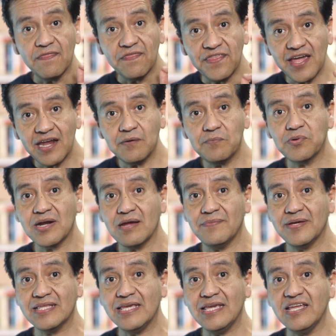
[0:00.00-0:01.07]
their
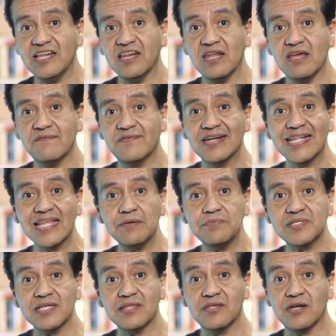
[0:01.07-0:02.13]
private key never
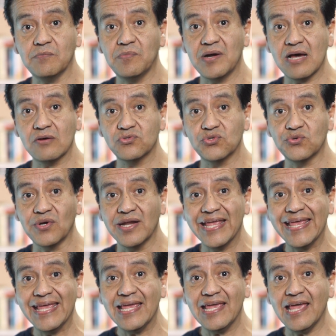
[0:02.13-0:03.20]
leaves their browser
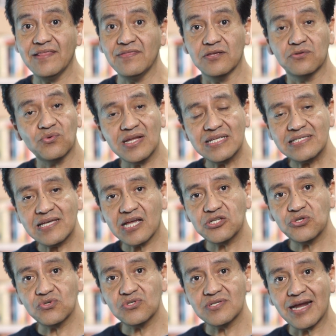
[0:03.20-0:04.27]
and the
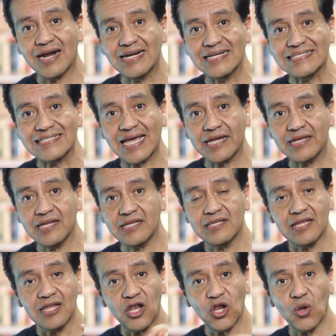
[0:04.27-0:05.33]
transactions are
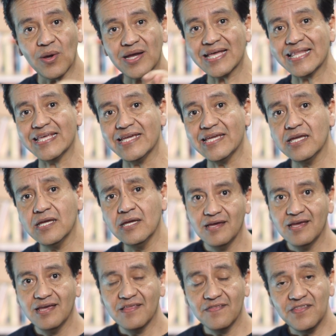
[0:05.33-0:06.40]
signed locally.
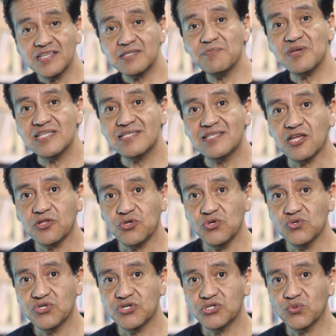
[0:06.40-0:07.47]
This means that
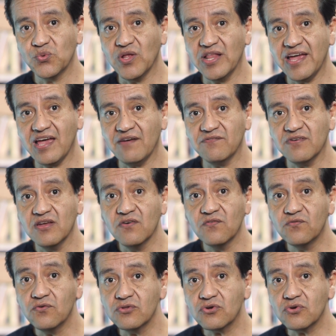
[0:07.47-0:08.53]
users will have
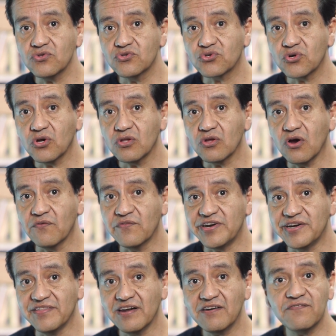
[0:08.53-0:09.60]
full control
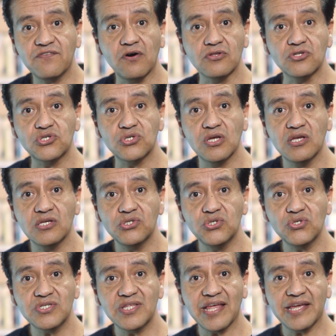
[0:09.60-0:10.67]
over their funds
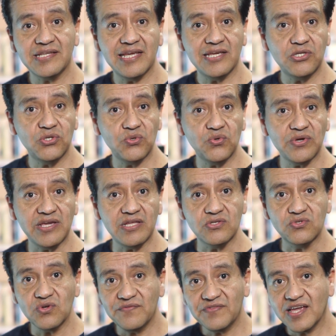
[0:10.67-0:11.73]
just like they do
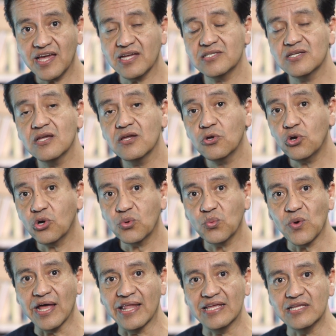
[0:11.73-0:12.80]
in SwiftCash core
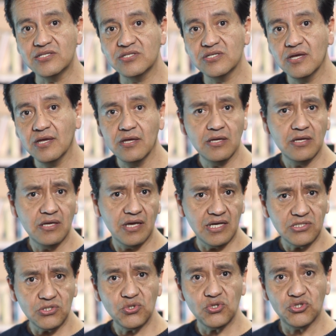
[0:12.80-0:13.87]
wallets.
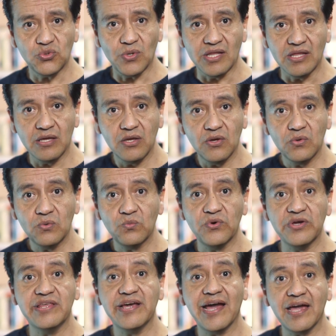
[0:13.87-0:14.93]
As usual,
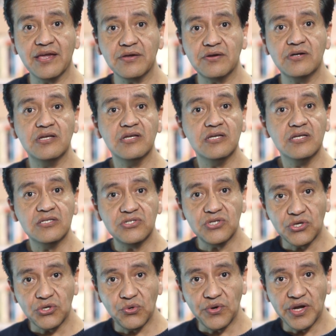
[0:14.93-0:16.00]
with higher
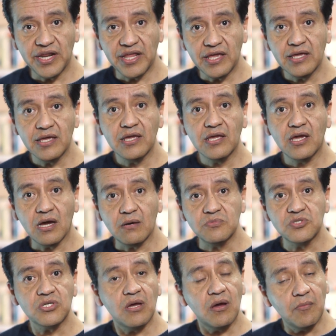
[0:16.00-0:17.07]
security
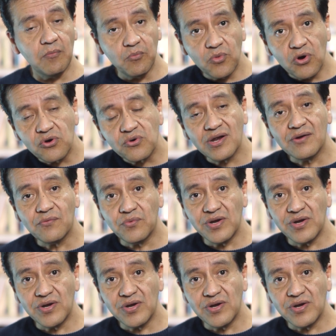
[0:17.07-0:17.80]
comes more